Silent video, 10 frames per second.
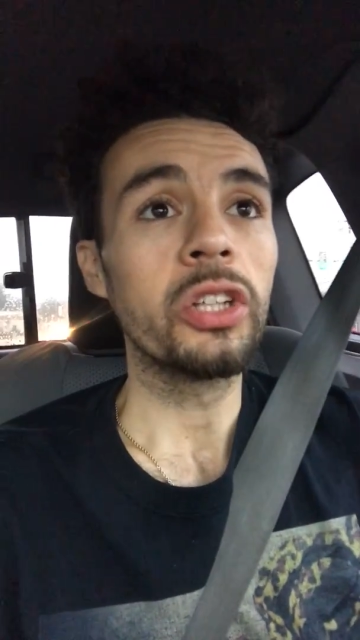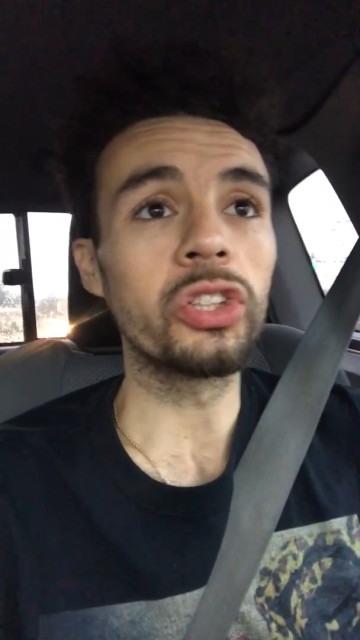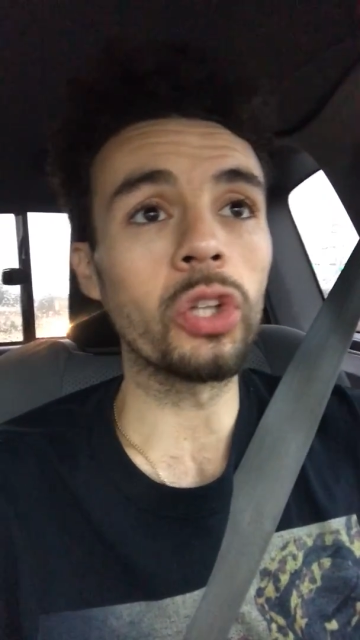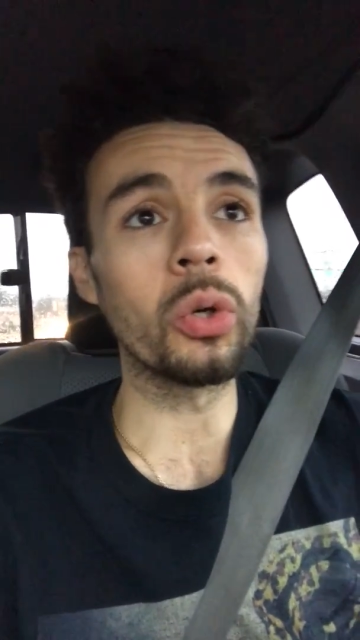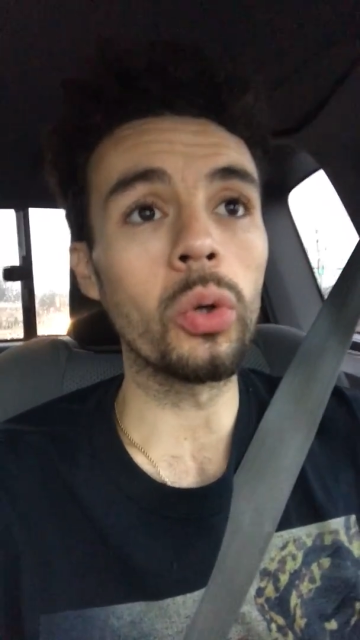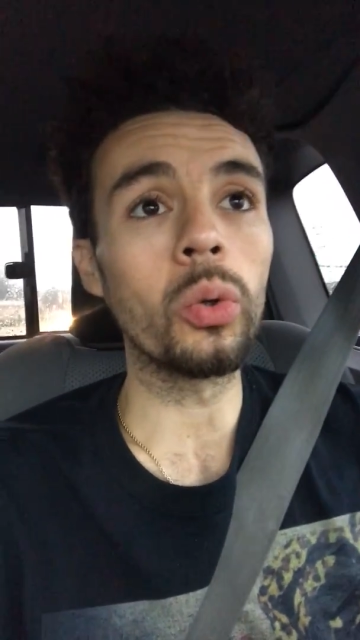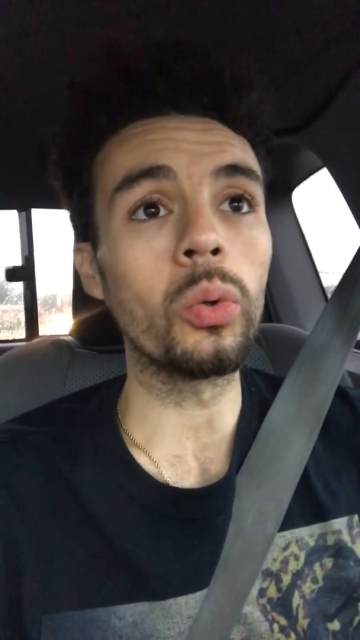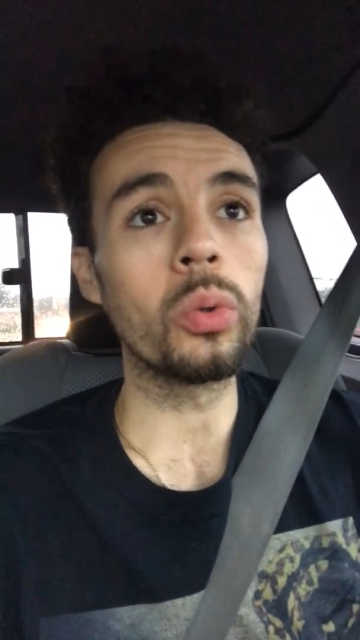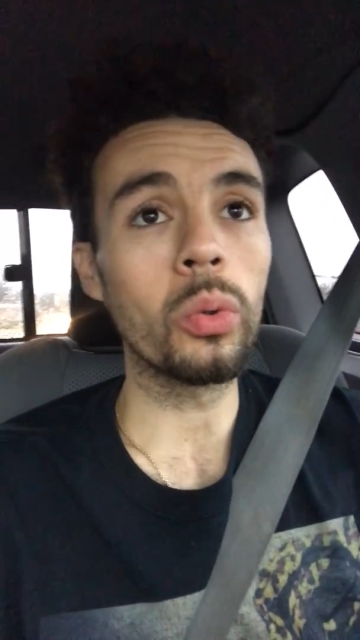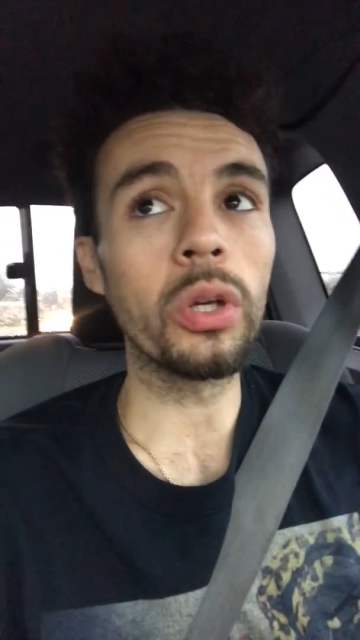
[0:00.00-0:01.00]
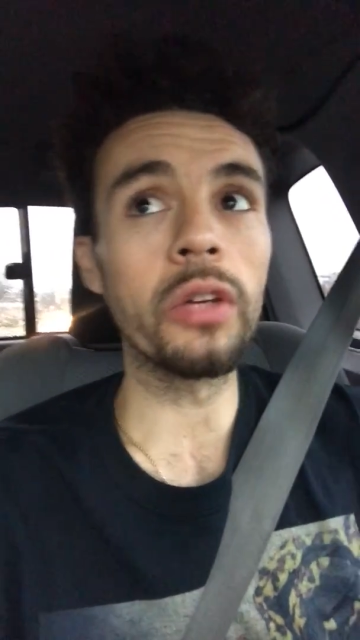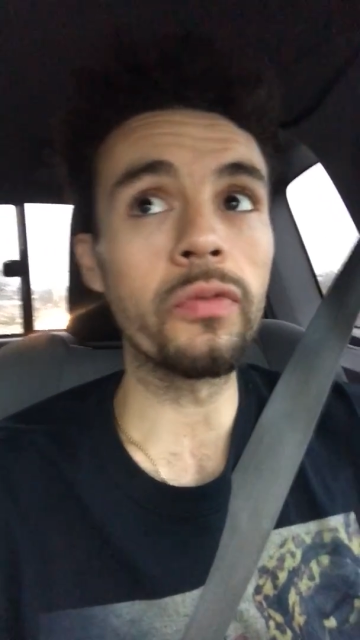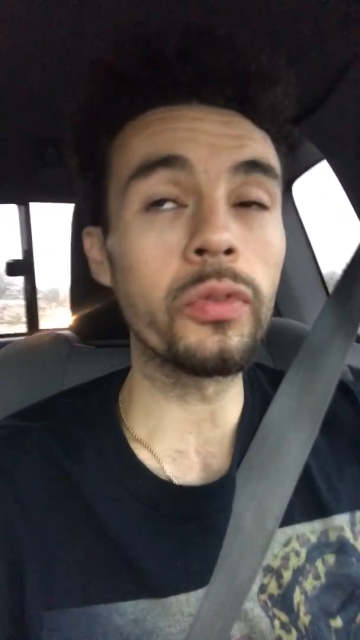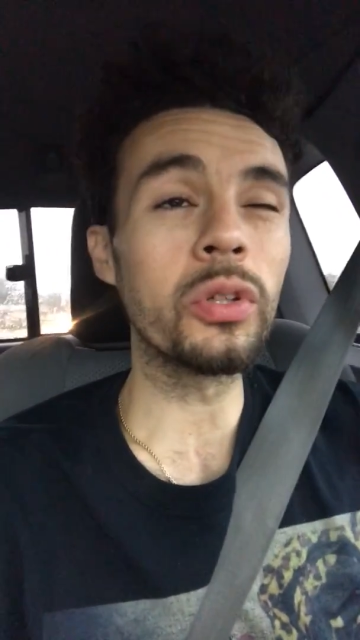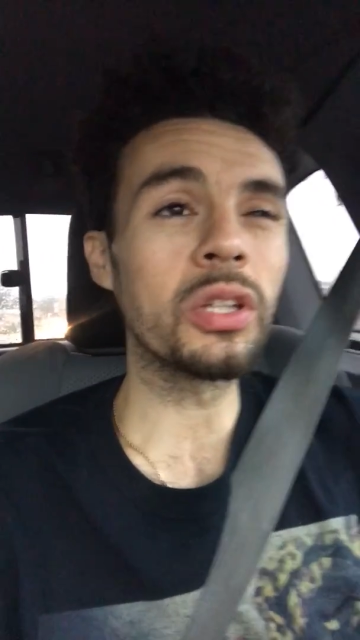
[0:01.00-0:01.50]
So if
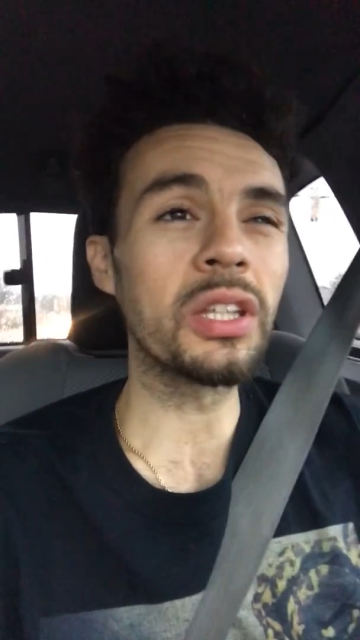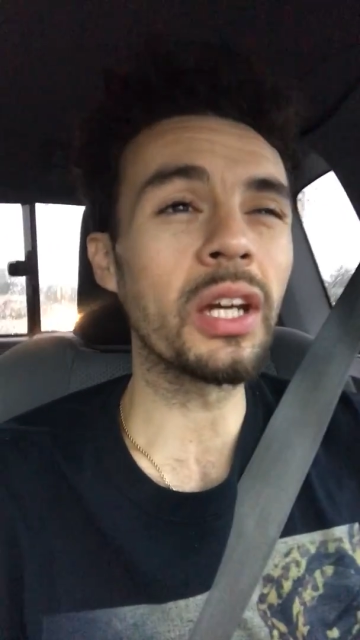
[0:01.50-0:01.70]
you can